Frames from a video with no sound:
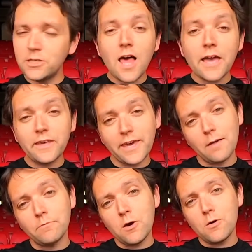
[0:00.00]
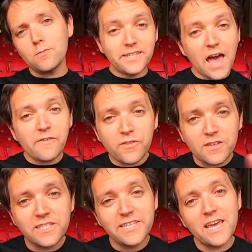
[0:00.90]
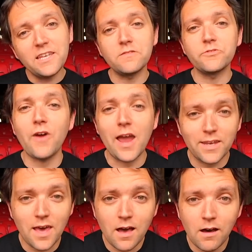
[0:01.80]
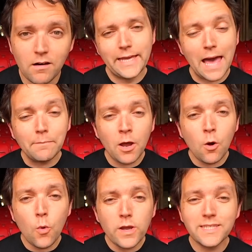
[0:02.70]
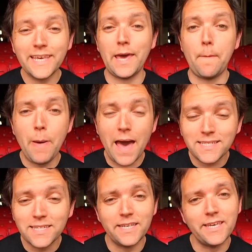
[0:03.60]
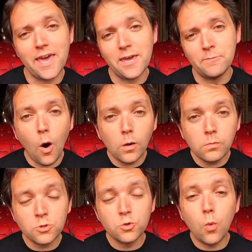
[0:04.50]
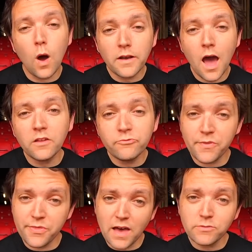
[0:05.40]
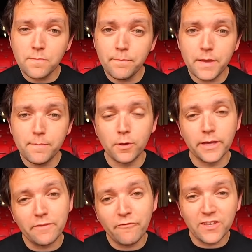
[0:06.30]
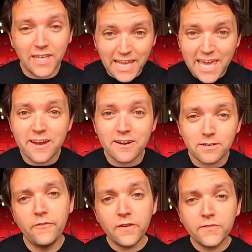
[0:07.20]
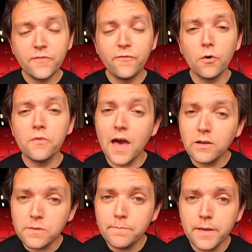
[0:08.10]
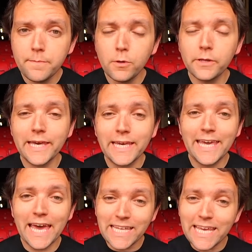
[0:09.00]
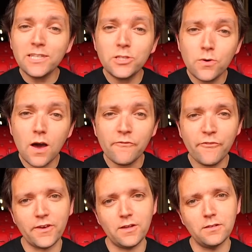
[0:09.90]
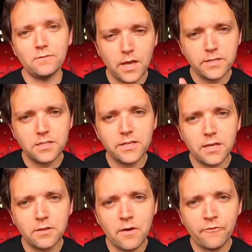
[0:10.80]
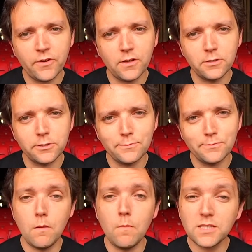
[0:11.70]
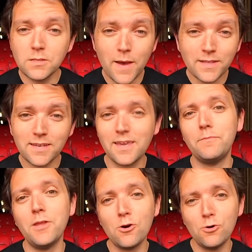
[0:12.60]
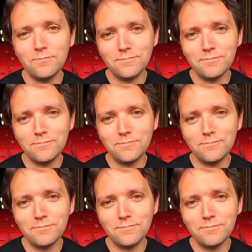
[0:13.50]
Do you like the Camp Nou? Time for the stadiums right now. Camp Nou wins the capacity game. Almost 100,000 people can fit in here. 54,000 people can get into Anfield. Nice stadium, Anfield. Much better, Camp Nou.